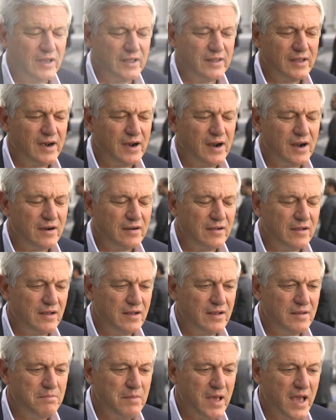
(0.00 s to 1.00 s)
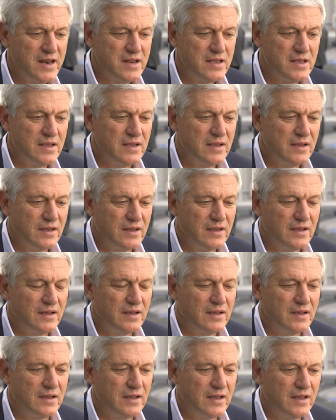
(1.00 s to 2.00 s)
there are uh, many uh,
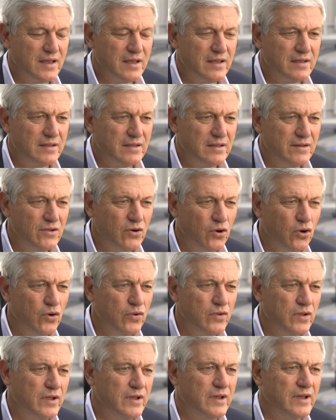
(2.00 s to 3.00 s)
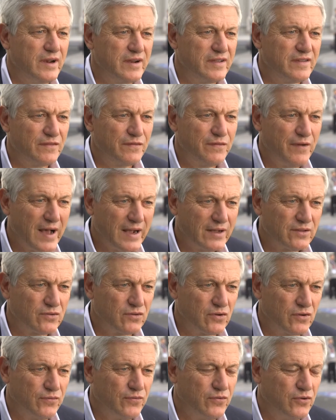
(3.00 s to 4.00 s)
uh known risk
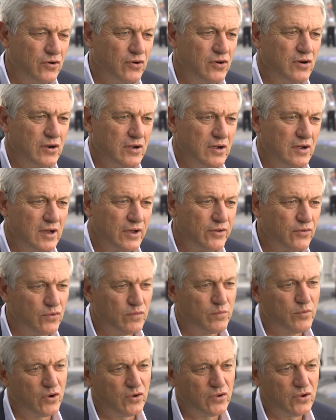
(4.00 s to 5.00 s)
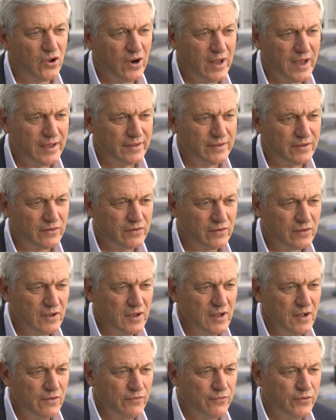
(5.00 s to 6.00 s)
factors for acute bronchiolitis.
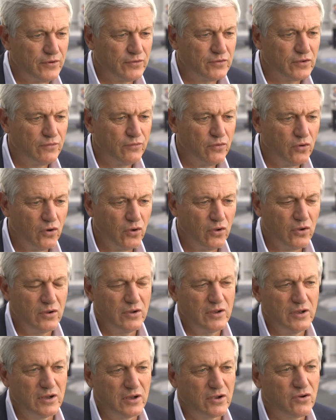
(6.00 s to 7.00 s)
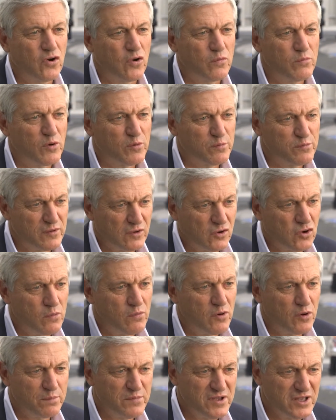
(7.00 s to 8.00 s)
First of all, uh,
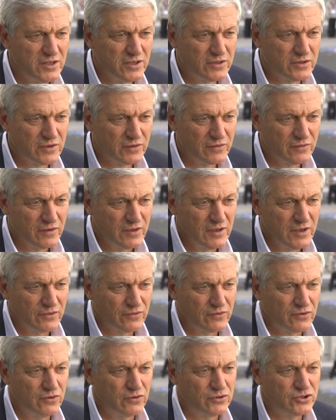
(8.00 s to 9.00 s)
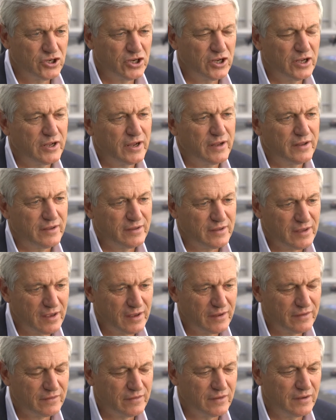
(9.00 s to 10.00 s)
comorbidities. So children that
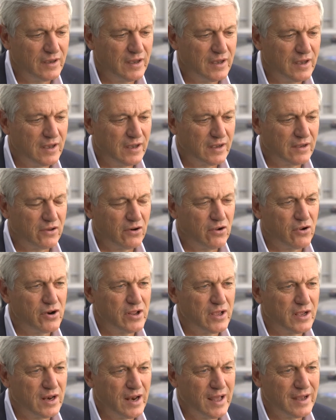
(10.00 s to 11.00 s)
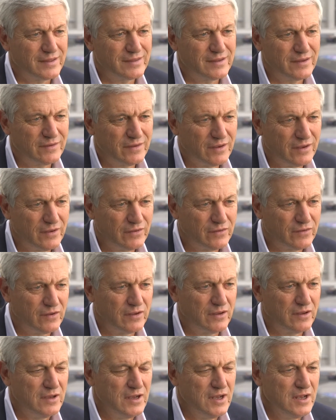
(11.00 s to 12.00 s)
has uh, chronic lung disease,
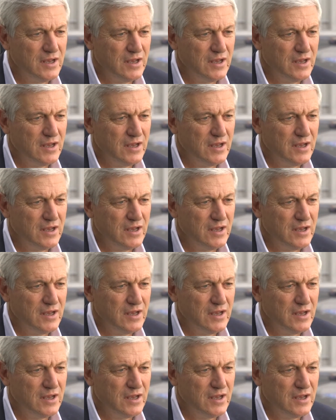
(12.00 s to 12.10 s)
uh,